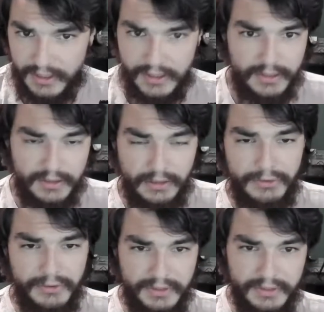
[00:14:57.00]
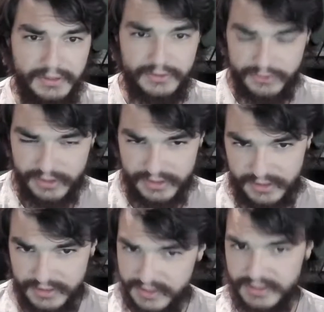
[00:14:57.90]
literally just
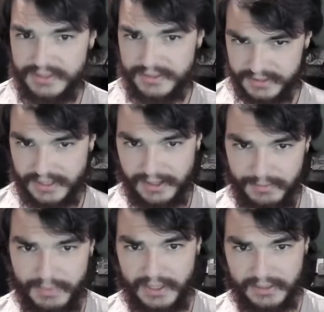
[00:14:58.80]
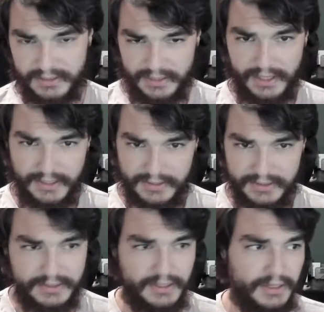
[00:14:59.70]
sits inside a box. It
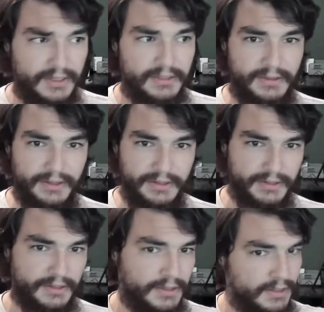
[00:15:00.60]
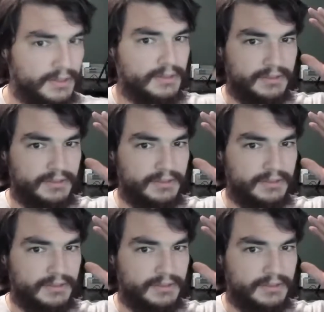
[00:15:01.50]
has, like, some